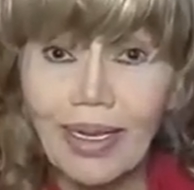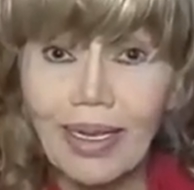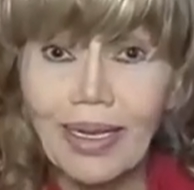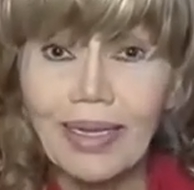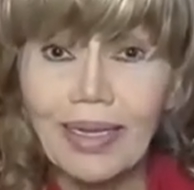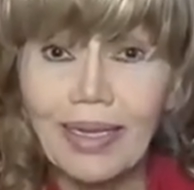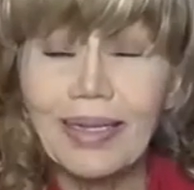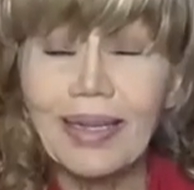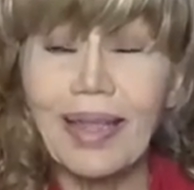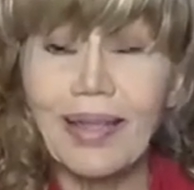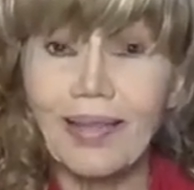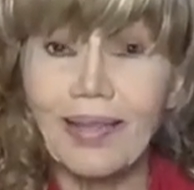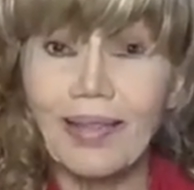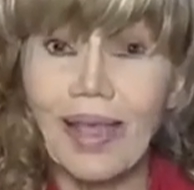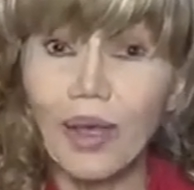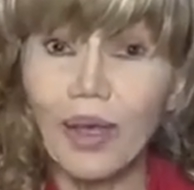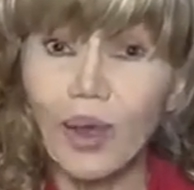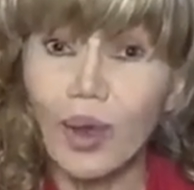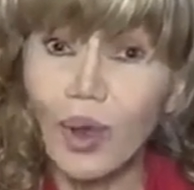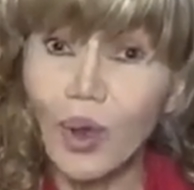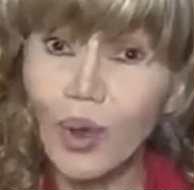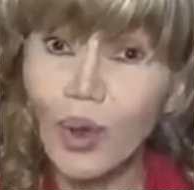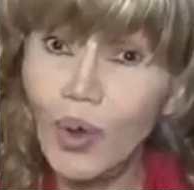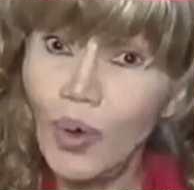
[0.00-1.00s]
Then the
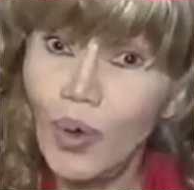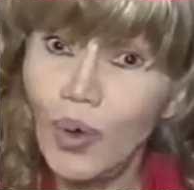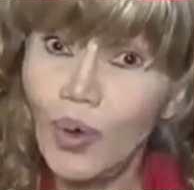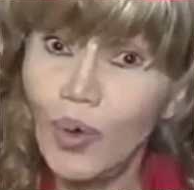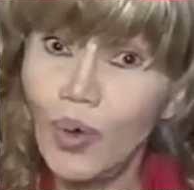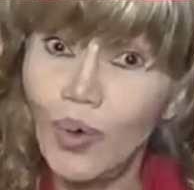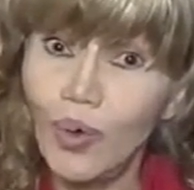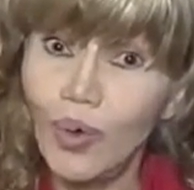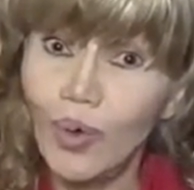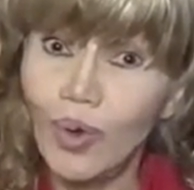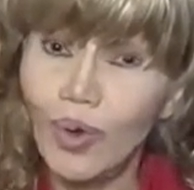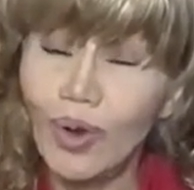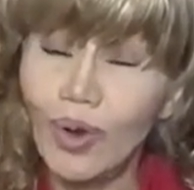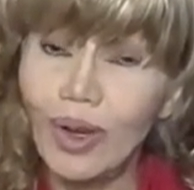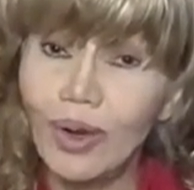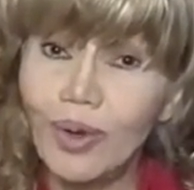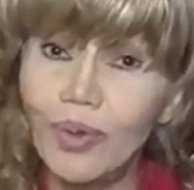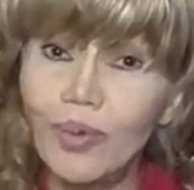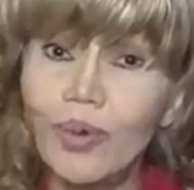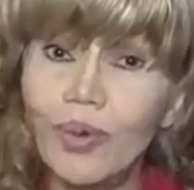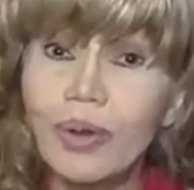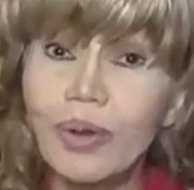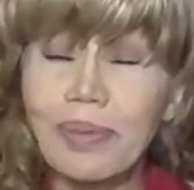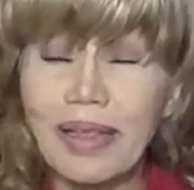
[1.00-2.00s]
who
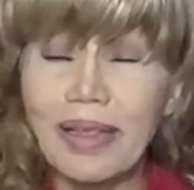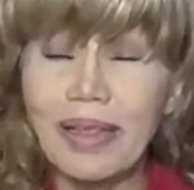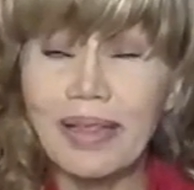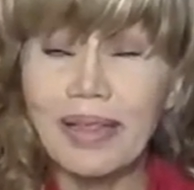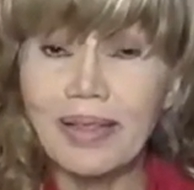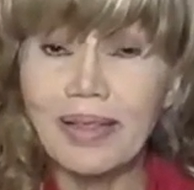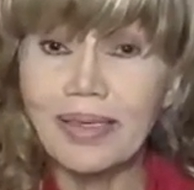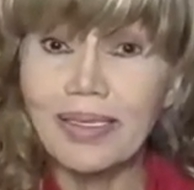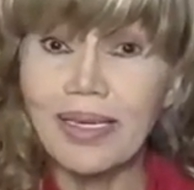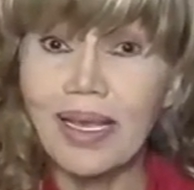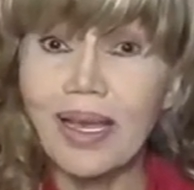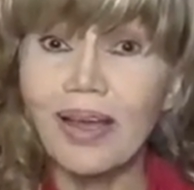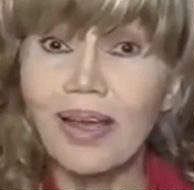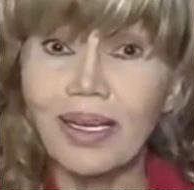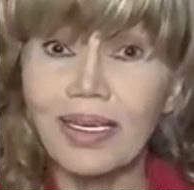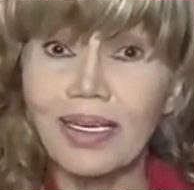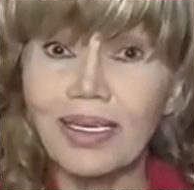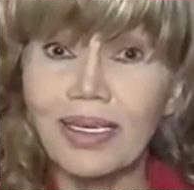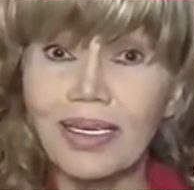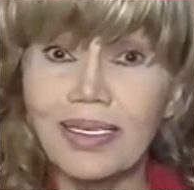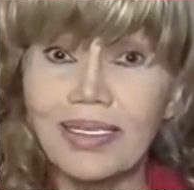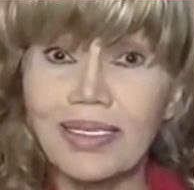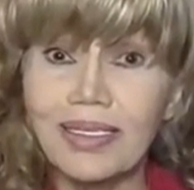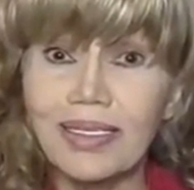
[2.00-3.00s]
would be the
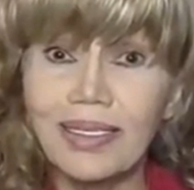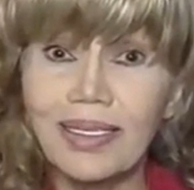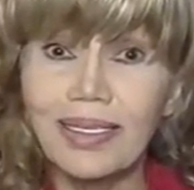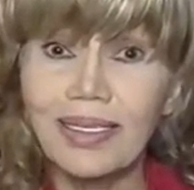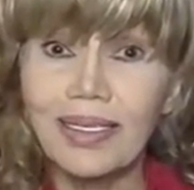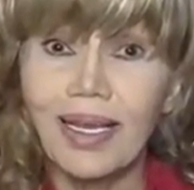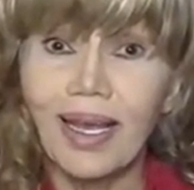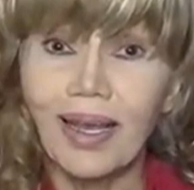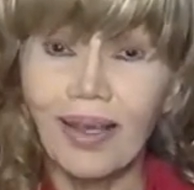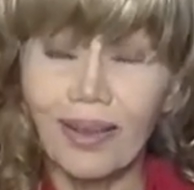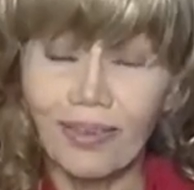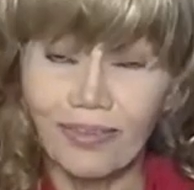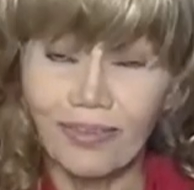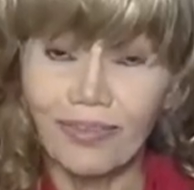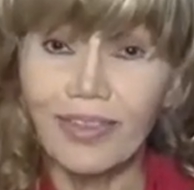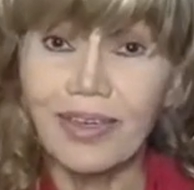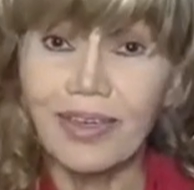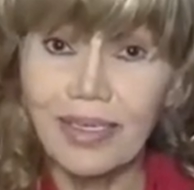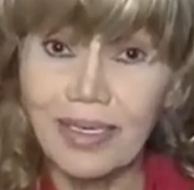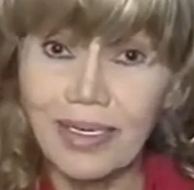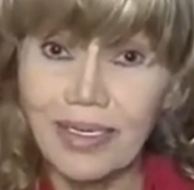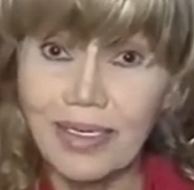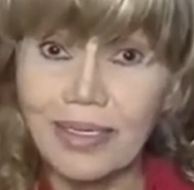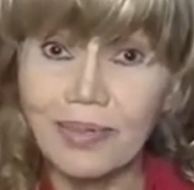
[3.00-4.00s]
target of the
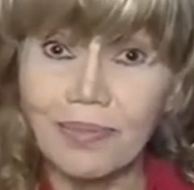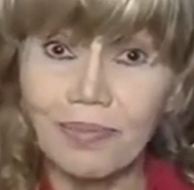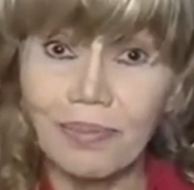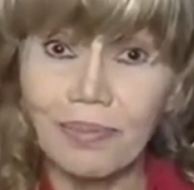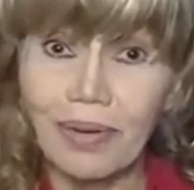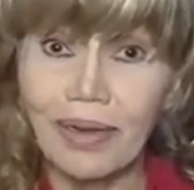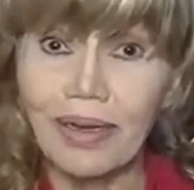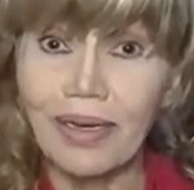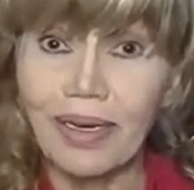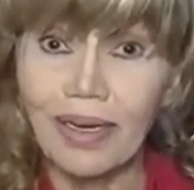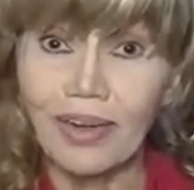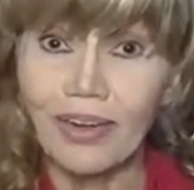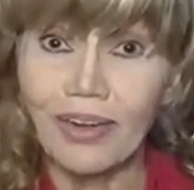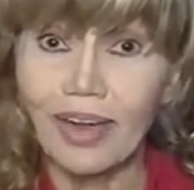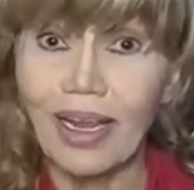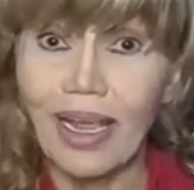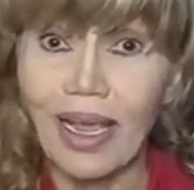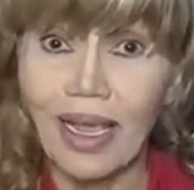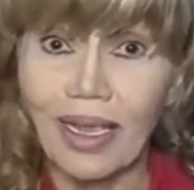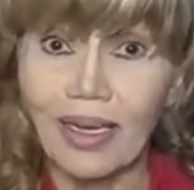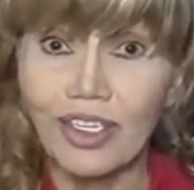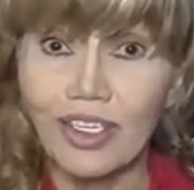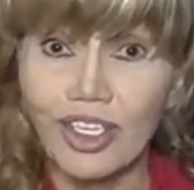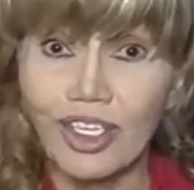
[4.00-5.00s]
disciplinary
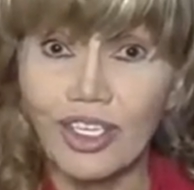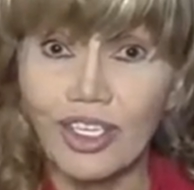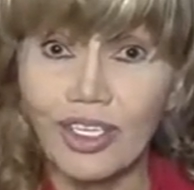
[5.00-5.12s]
action